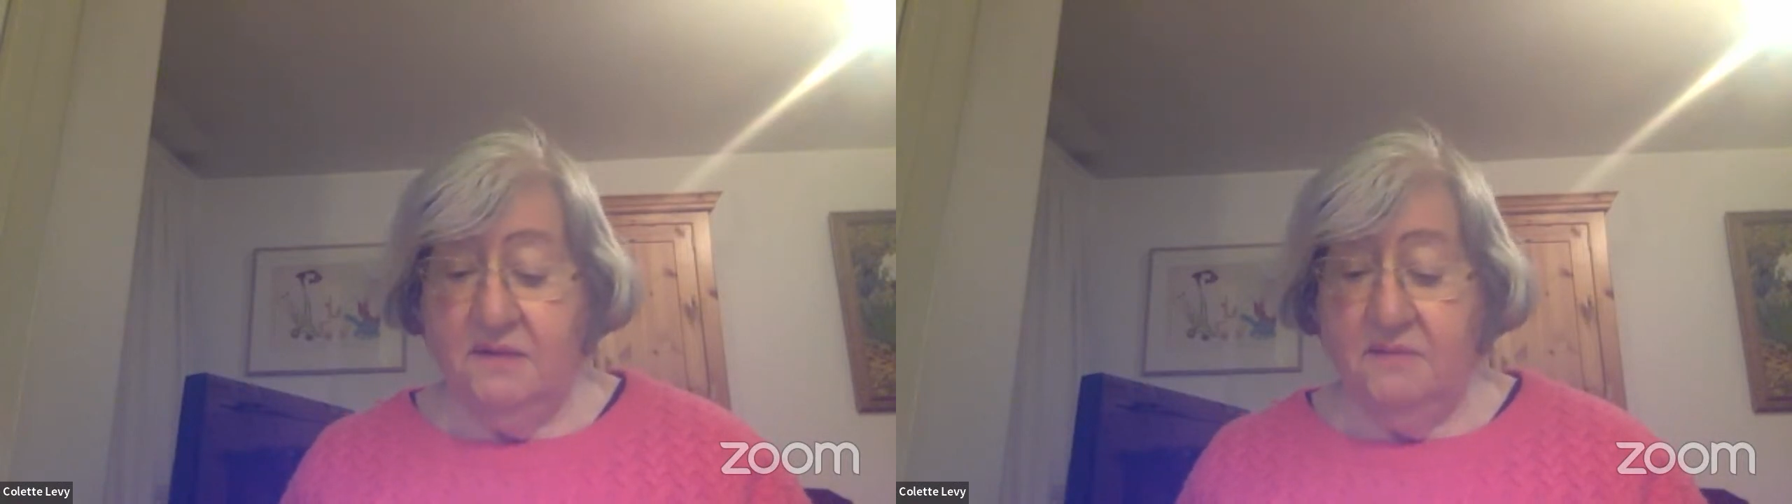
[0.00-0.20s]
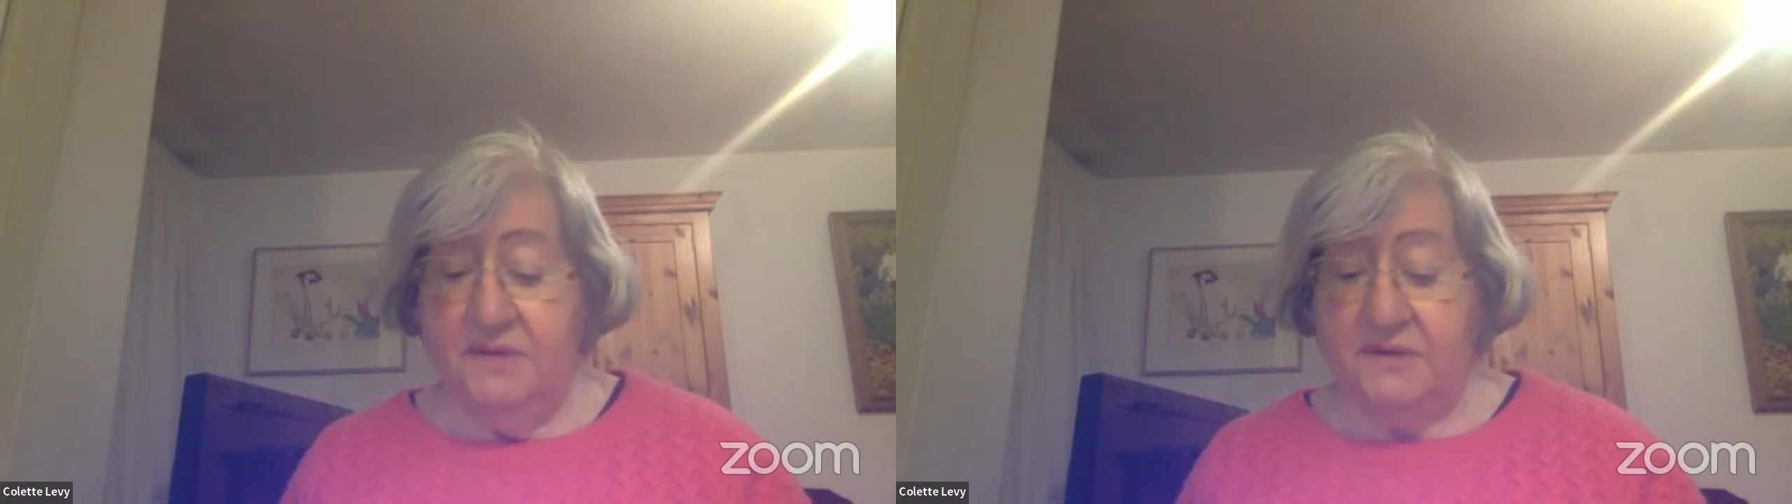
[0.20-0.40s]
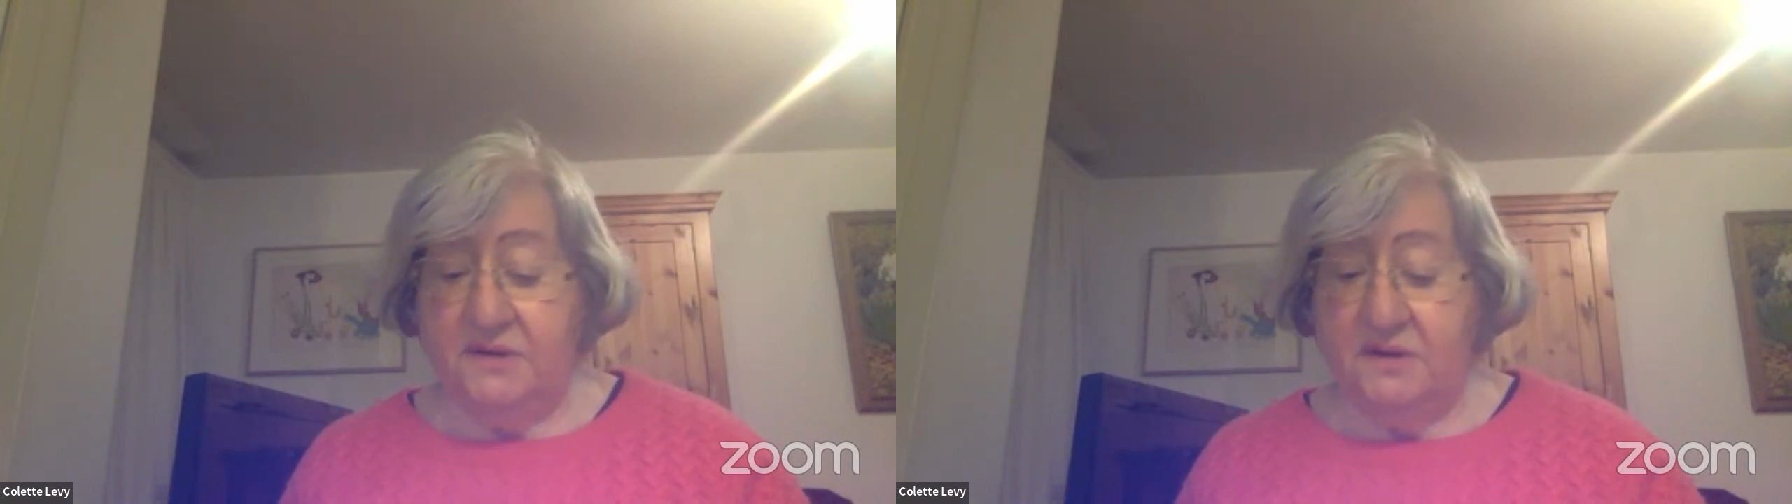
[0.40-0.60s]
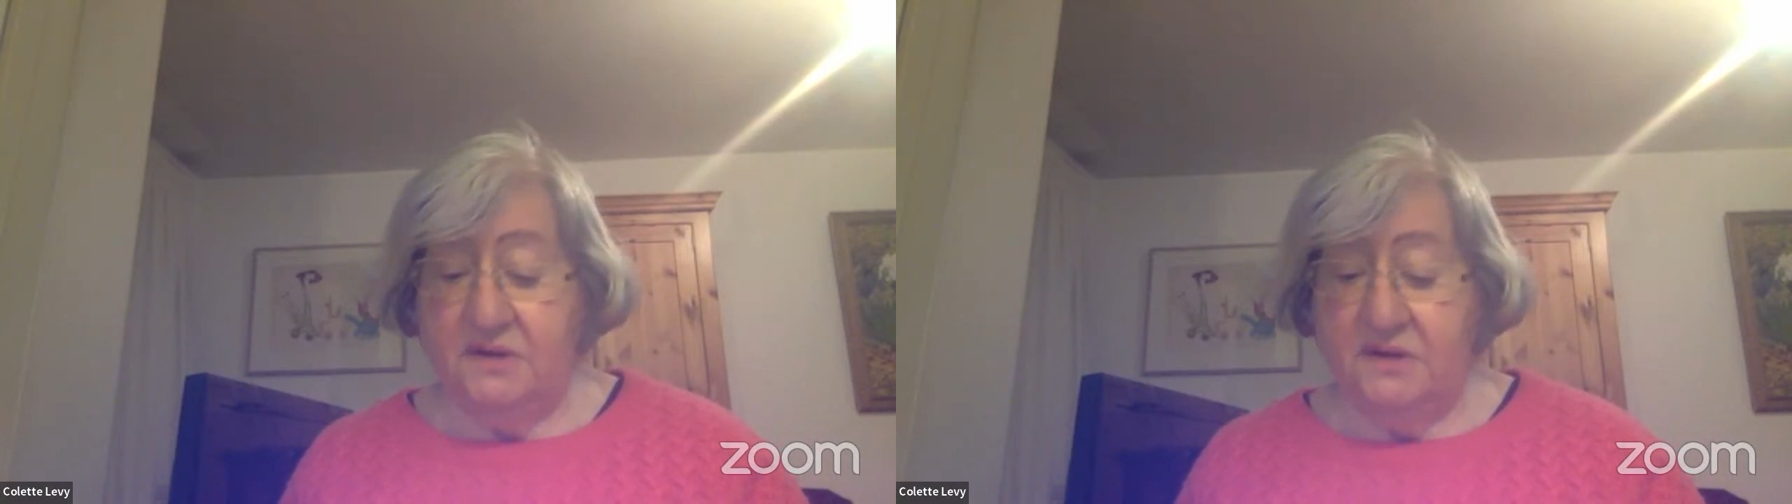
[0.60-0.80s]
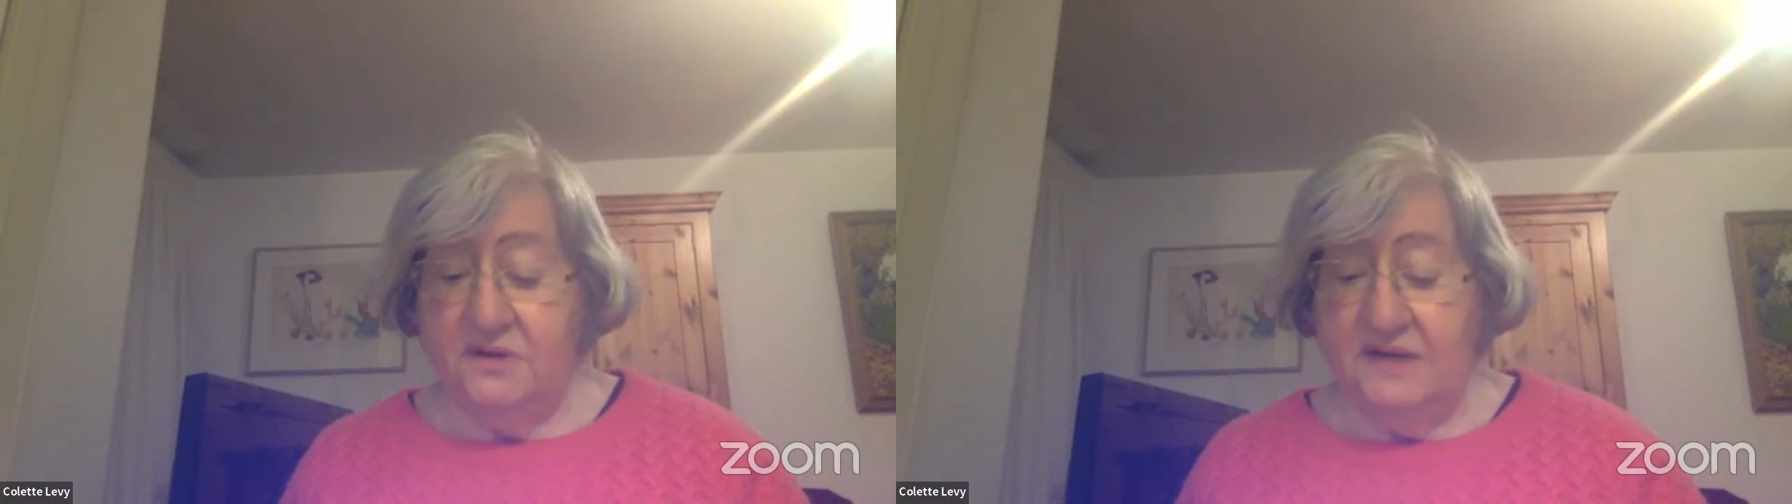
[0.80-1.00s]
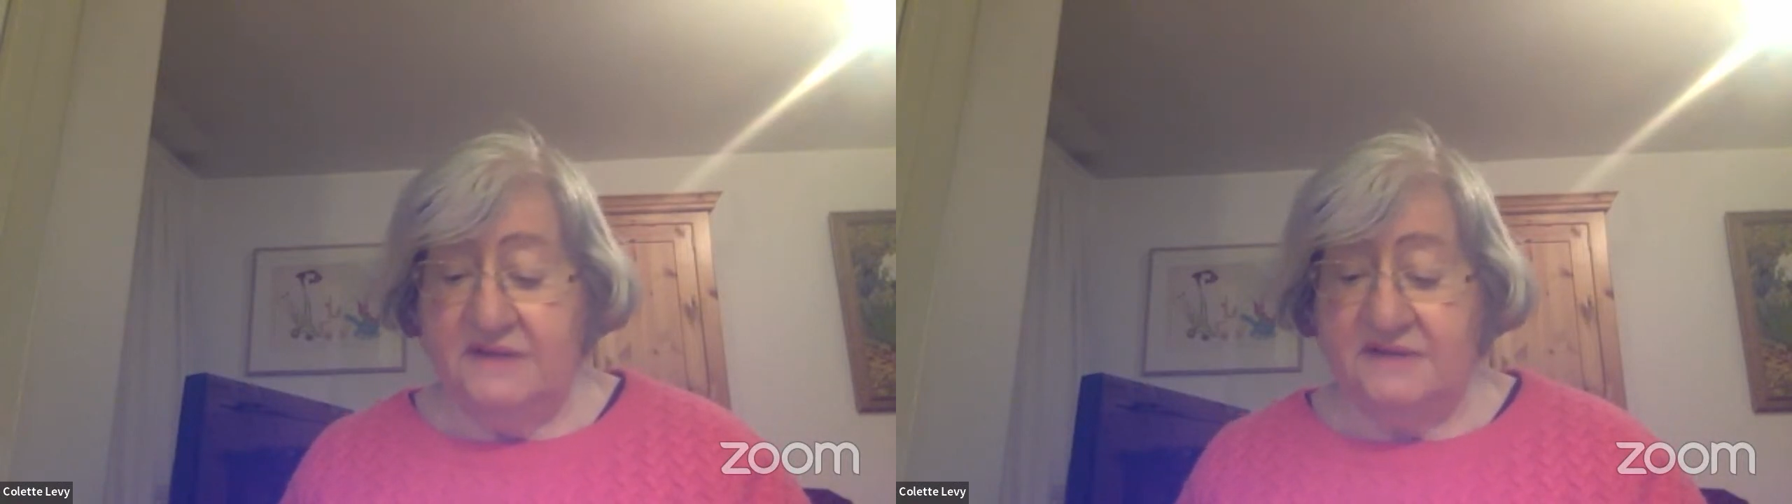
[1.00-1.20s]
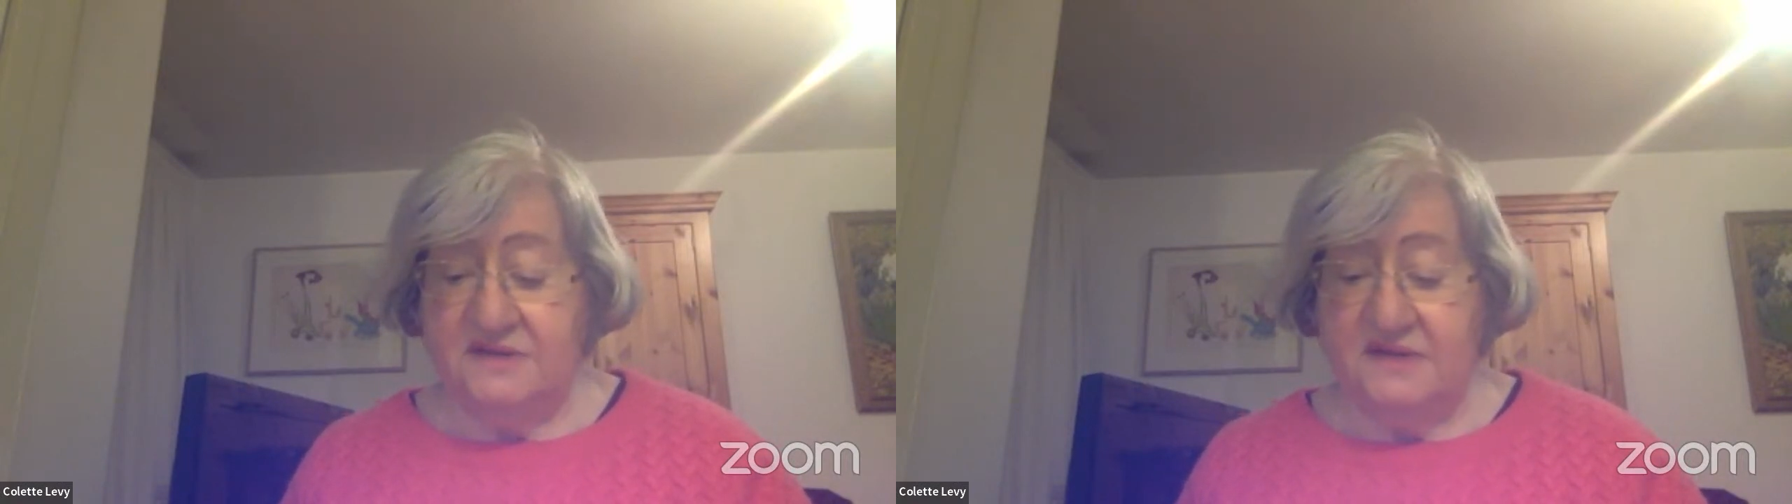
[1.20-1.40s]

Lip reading: but the lesson